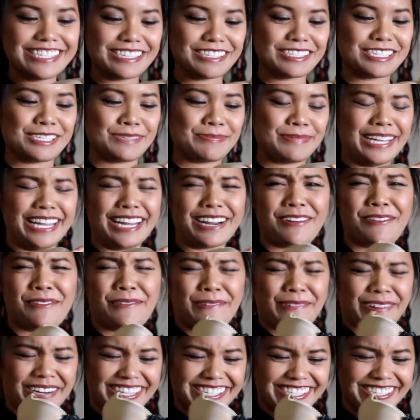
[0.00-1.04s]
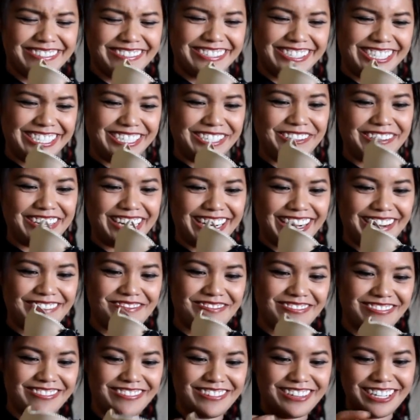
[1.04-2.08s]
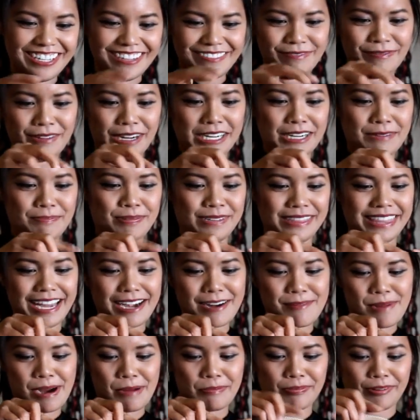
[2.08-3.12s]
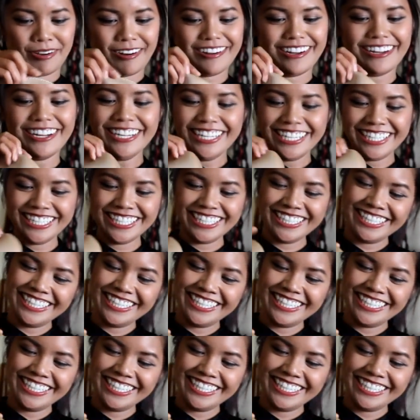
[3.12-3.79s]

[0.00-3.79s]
They'll just be like, what are you doing? I'm not gonna put that on my bra.